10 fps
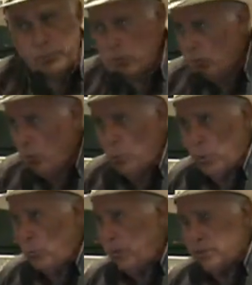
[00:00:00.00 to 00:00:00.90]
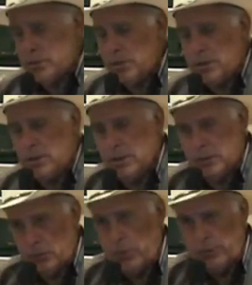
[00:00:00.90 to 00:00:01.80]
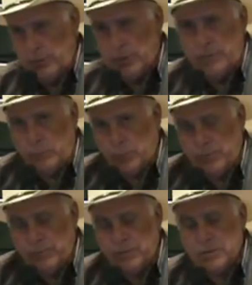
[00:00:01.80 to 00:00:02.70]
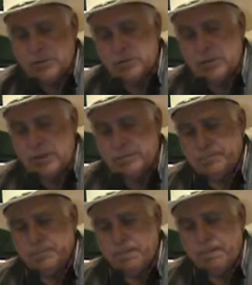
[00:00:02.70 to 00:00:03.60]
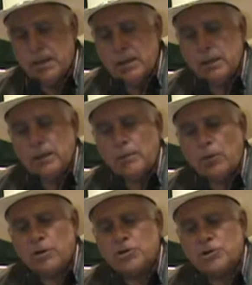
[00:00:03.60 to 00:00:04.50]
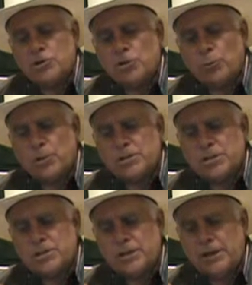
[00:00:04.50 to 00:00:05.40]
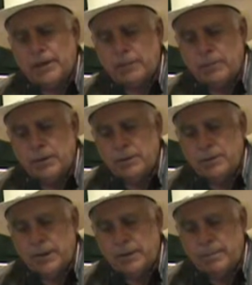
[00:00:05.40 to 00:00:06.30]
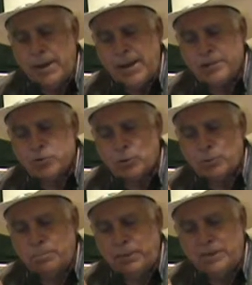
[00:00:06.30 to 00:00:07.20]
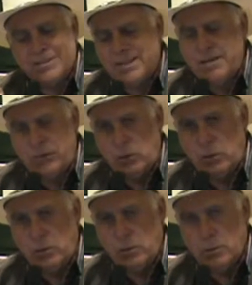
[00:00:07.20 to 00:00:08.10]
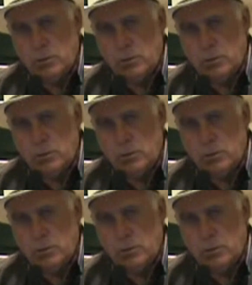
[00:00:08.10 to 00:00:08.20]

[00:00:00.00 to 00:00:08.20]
through this whole Romans thing, 12, 13, 14, 15, 16. Christians should resist a government that commands or compels evil